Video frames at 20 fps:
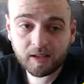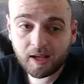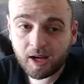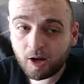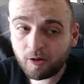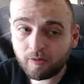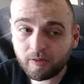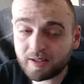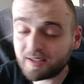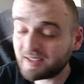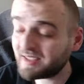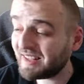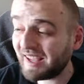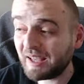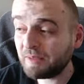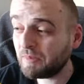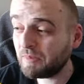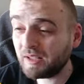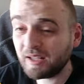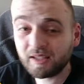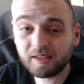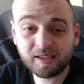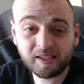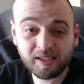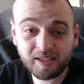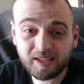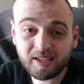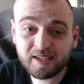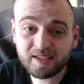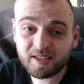Alvarez 9 million,
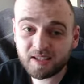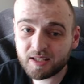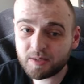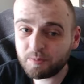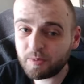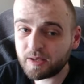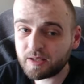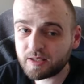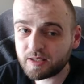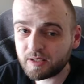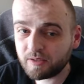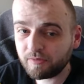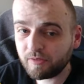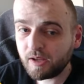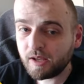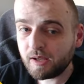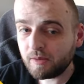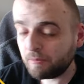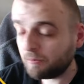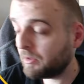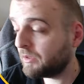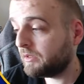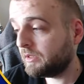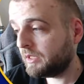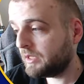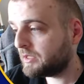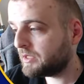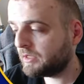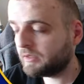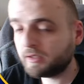he is expensive, but
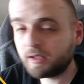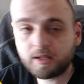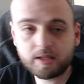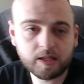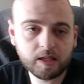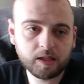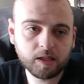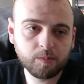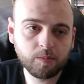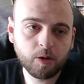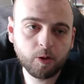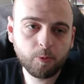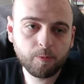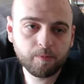it's understandable